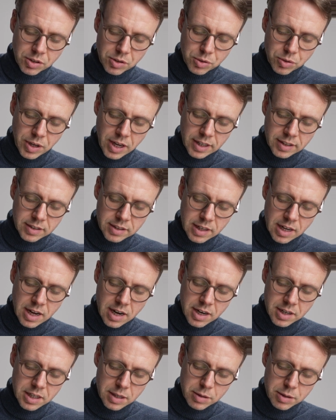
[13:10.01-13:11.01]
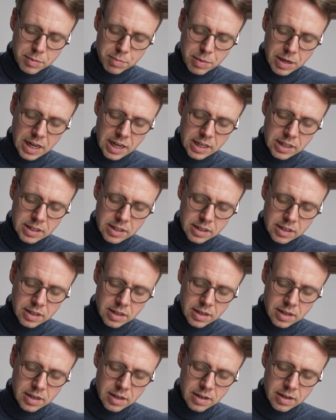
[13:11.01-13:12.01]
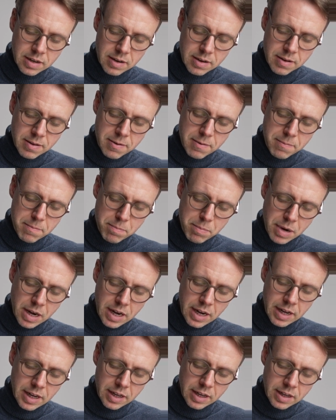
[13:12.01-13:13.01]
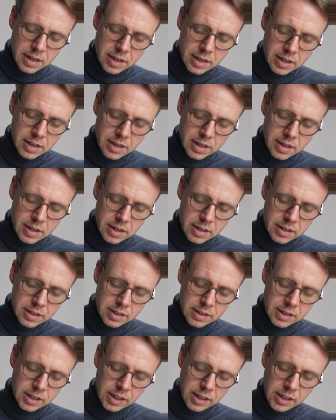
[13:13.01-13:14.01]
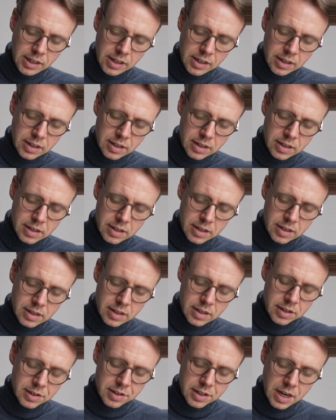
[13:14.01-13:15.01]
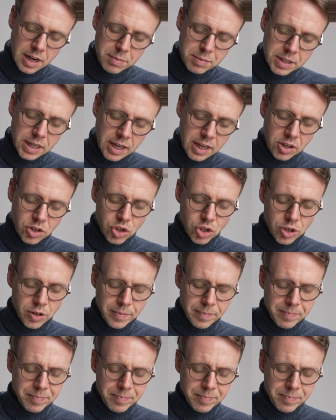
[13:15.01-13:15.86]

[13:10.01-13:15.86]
So x star displaced by t times h.